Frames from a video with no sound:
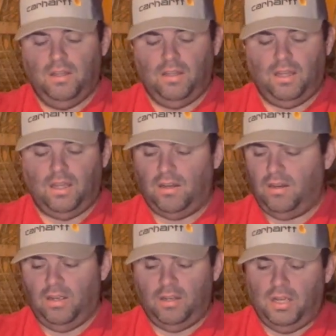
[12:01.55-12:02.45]
and
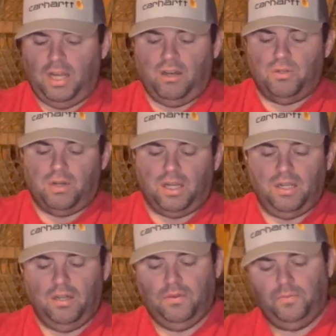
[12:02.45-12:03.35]
you get your drink.
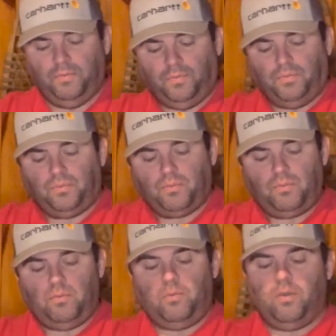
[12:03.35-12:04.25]

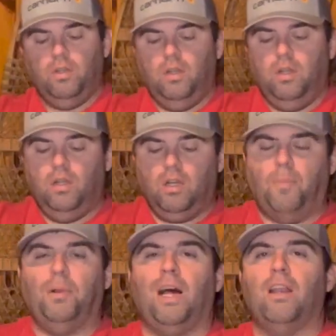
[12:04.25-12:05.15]
A
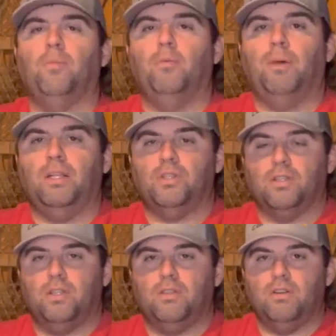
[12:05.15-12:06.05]
couple honorable mentions,
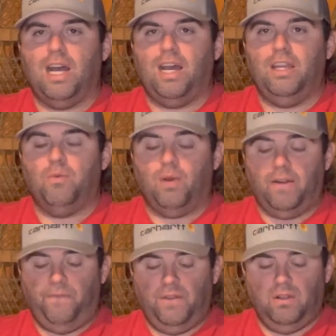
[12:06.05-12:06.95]
because they're not in
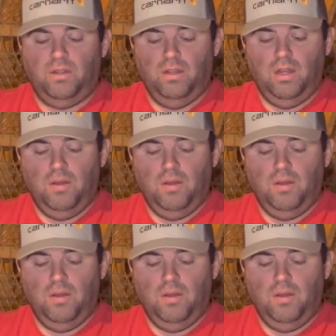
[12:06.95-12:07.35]
Redfield,